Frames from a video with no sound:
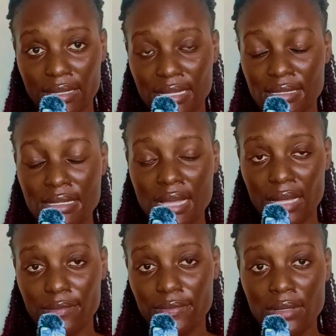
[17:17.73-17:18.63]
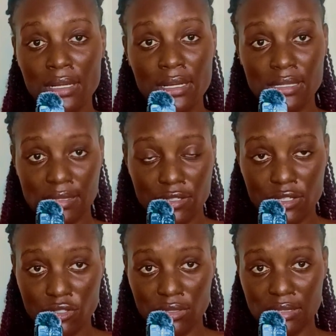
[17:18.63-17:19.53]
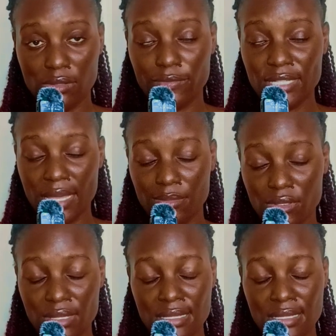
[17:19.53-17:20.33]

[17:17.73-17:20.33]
does it have restrictions of time zone?